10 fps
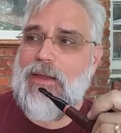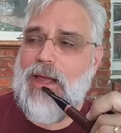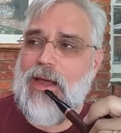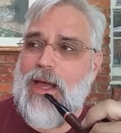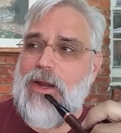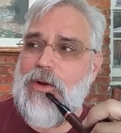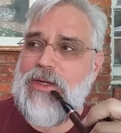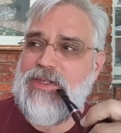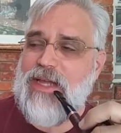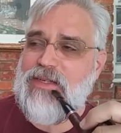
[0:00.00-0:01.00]
I, I
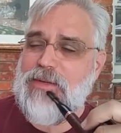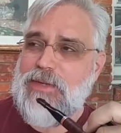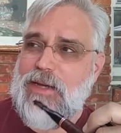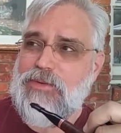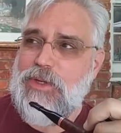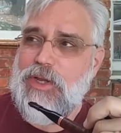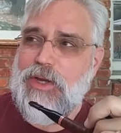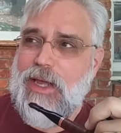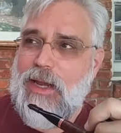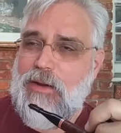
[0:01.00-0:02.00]
noticed that sometimes when you
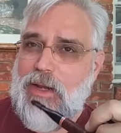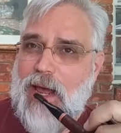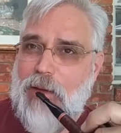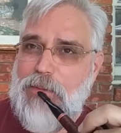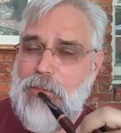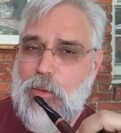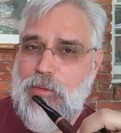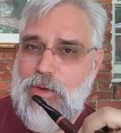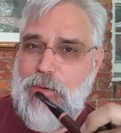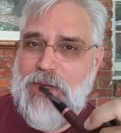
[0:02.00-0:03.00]
look at how people
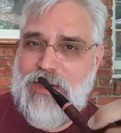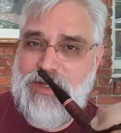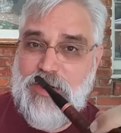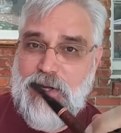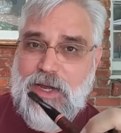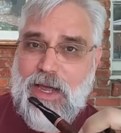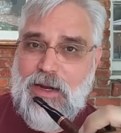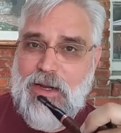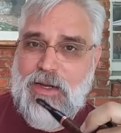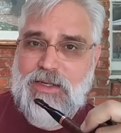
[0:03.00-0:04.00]
review things, you look at
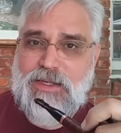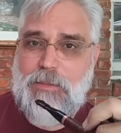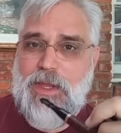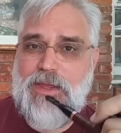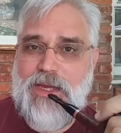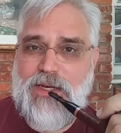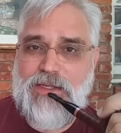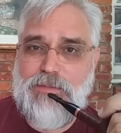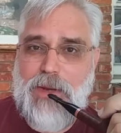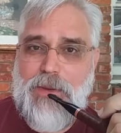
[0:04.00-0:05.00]
some of the
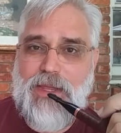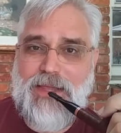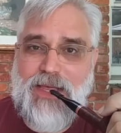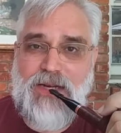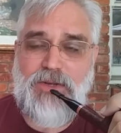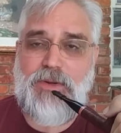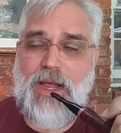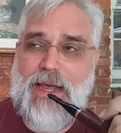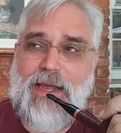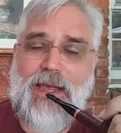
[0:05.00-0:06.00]
things maybe that they do
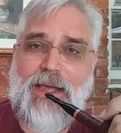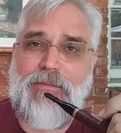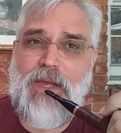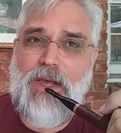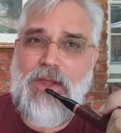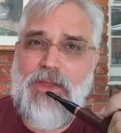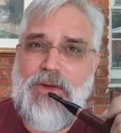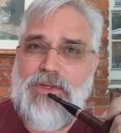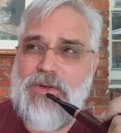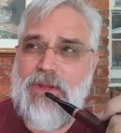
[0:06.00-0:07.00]
like. And
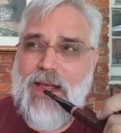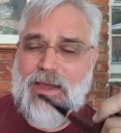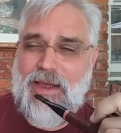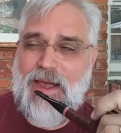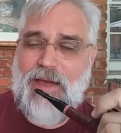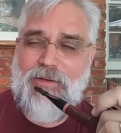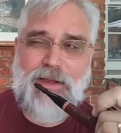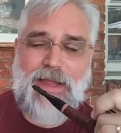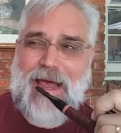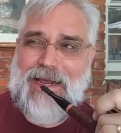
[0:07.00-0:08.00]
those who like heavy
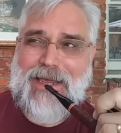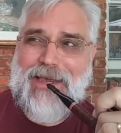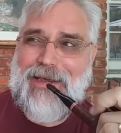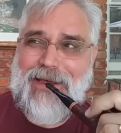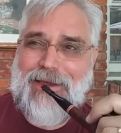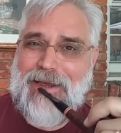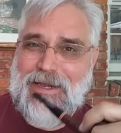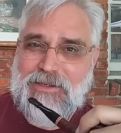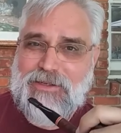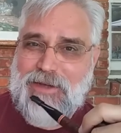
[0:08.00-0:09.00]
Latakia
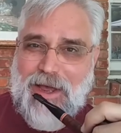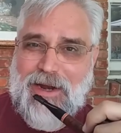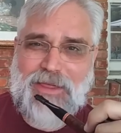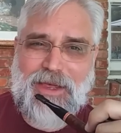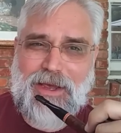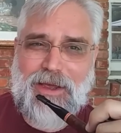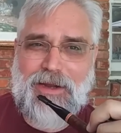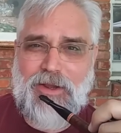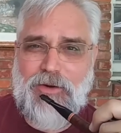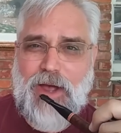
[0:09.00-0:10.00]
hits kind of thing,
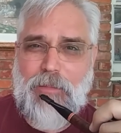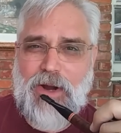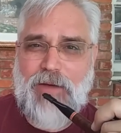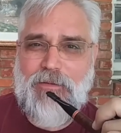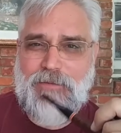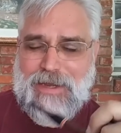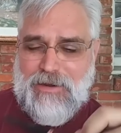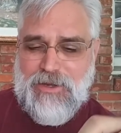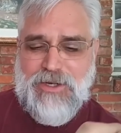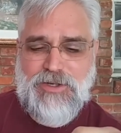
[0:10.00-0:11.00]
and they're coming off of
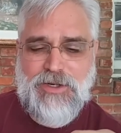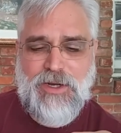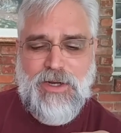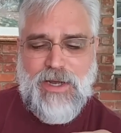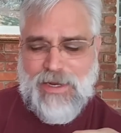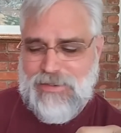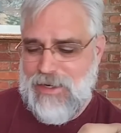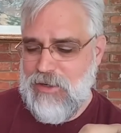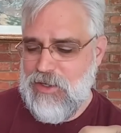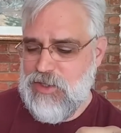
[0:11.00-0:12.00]
English as
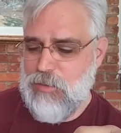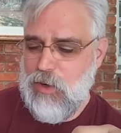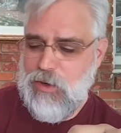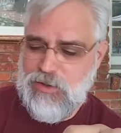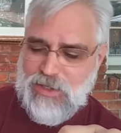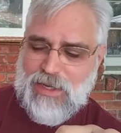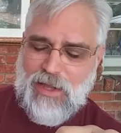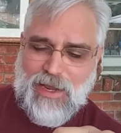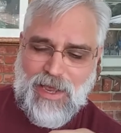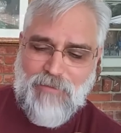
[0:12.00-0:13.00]
English smokers and they
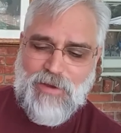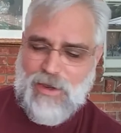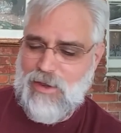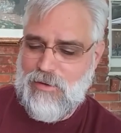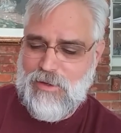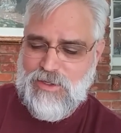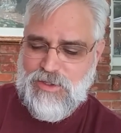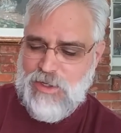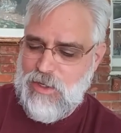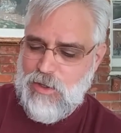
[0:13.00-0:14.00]
like heavy
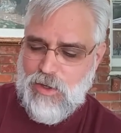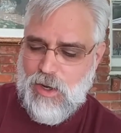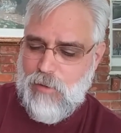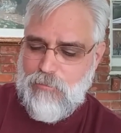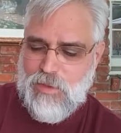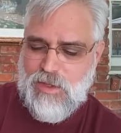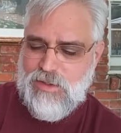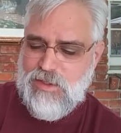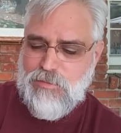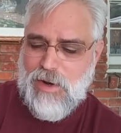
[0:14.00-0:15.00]
English, um,
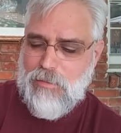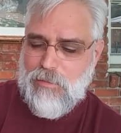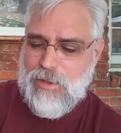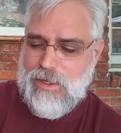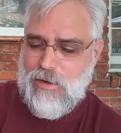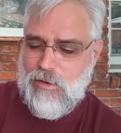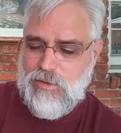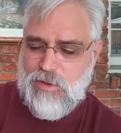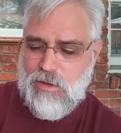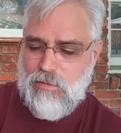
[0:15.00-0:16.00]
this is probably
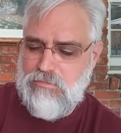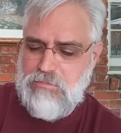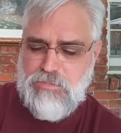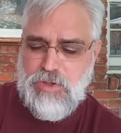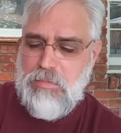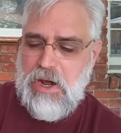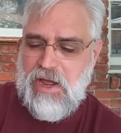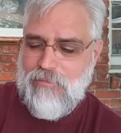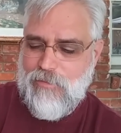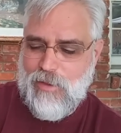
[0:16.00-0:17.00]
uh, too
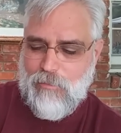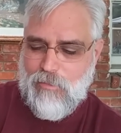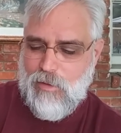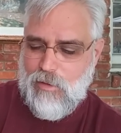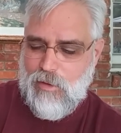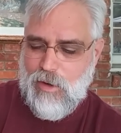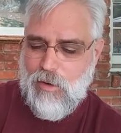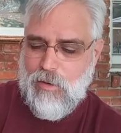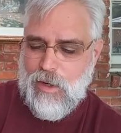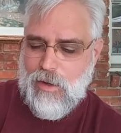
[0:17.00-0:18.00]
mild for them, you know.
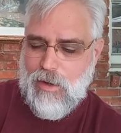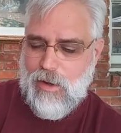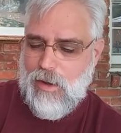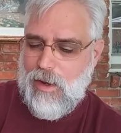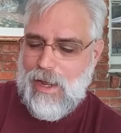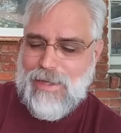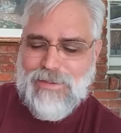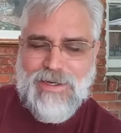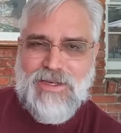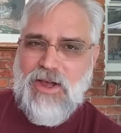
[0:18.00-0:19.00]
Uh, I
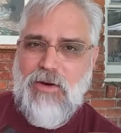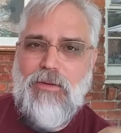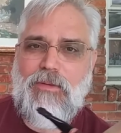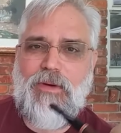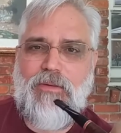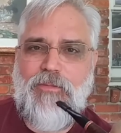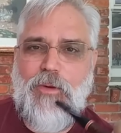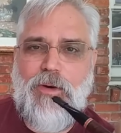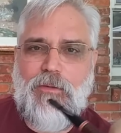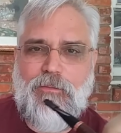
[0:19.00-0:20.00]
tend to go
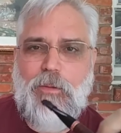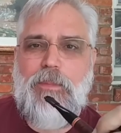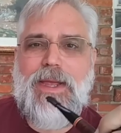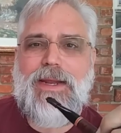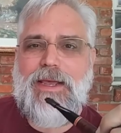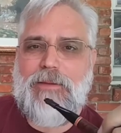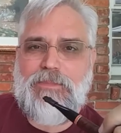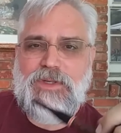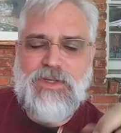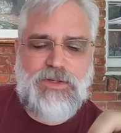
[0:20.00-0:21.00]
for, for medium
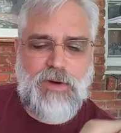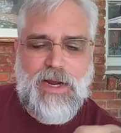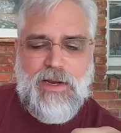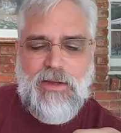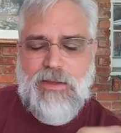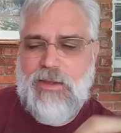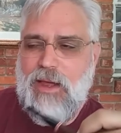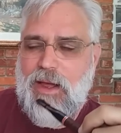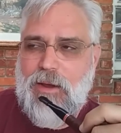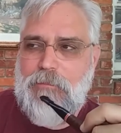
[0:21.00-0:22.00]
strength.
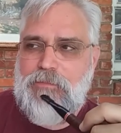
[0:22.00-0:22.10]
Um,